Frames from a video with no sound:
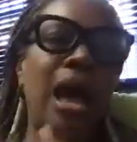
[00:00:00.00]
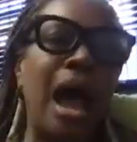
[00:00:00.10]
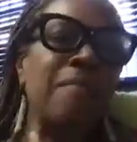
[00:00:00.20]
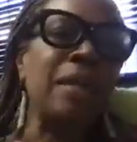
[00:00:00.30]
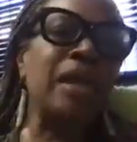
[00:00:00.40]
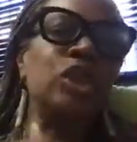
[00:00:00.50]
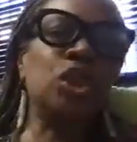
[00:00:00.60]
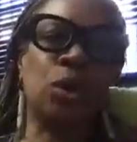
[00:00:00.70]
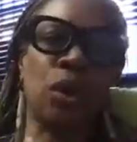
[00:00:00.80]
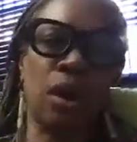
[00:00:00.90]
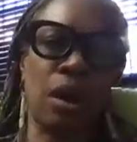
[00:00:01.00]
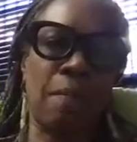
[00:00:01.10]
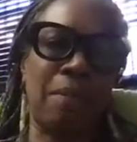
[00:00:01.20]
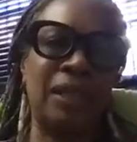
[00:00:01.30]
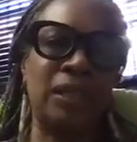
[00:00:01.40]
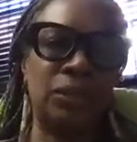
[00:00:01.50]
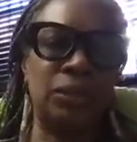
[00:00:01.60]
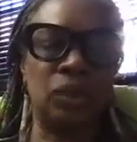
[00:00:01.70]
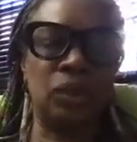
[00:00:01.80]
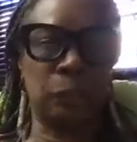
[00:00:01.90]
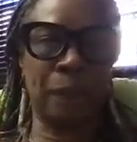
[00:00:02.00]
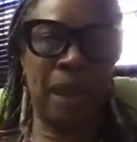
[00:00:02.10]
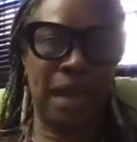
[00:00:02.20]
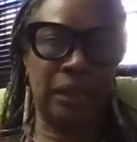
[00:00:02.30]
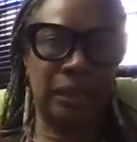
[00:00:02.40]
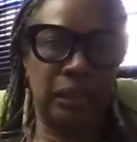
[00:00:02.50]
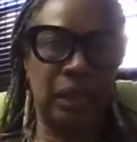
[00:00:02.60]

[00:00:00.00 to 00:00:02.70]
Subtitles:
I make sure my students pass.